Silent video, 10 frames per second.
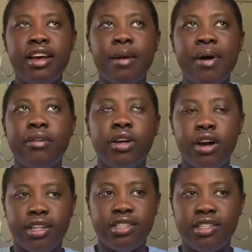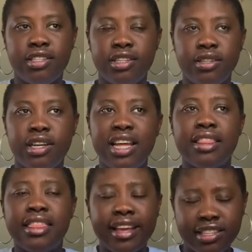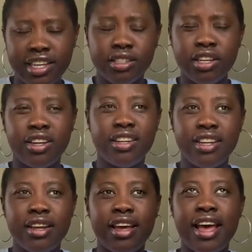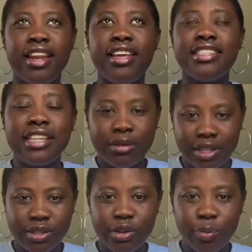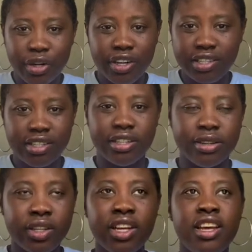about God and things he had done, and it sounded so personal.